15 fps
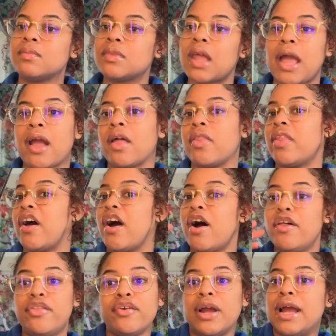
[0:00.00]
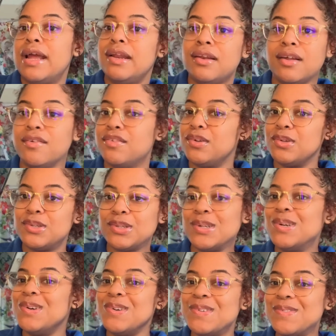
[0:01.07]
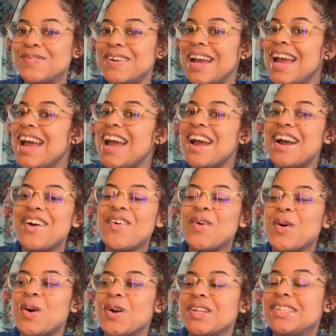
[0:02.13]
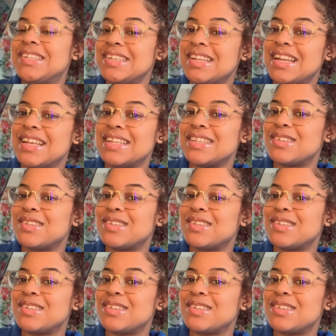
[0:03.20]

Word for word: like the other end of YouTube seen it.